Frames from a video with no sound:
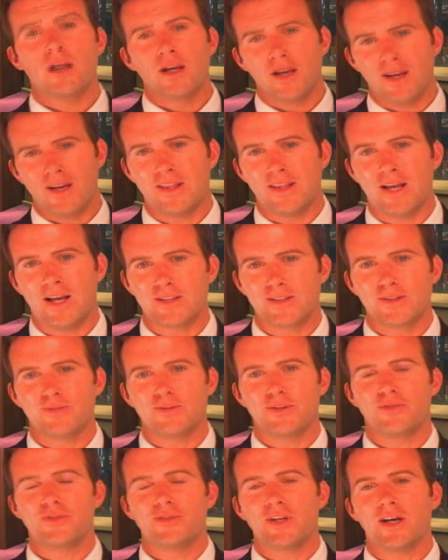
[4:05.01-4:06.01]
and that's what
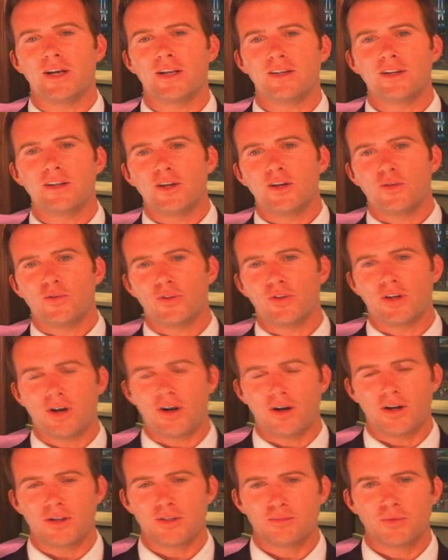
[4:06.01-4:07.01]
we've done with
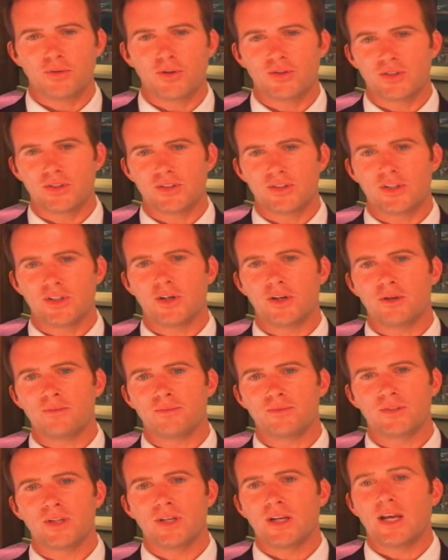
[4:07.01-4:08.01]
our osmosis
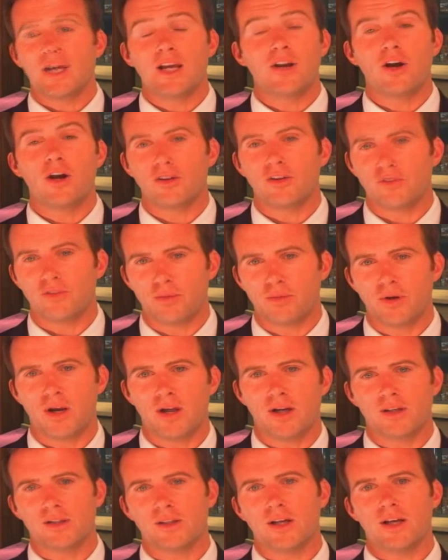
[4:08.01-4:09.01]
serums and all of our
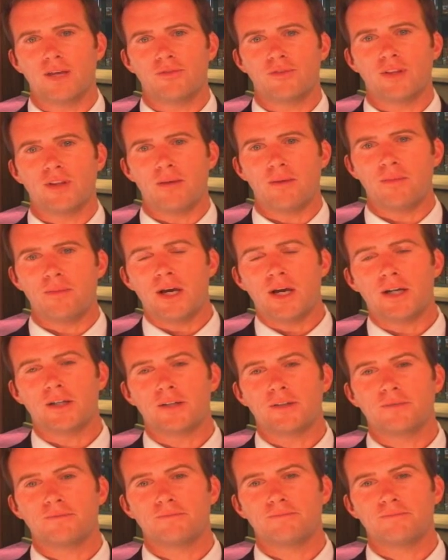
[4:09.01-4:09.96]
product line for that matter.